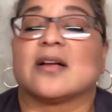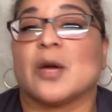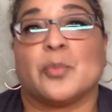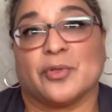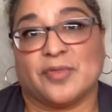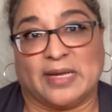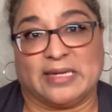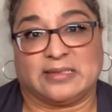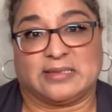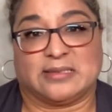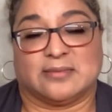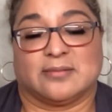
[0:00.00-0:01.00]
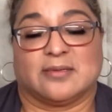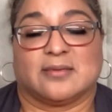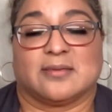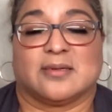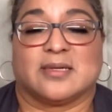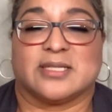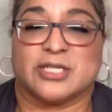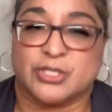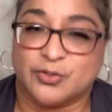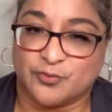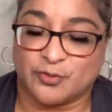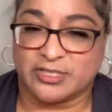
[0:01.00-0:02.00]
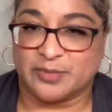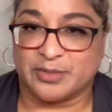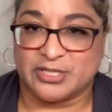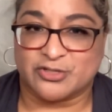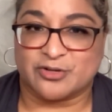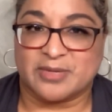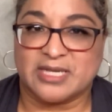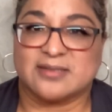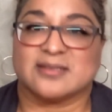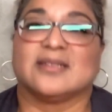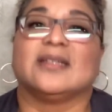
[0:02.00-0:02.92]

a couple things: a tissue forceps instrument,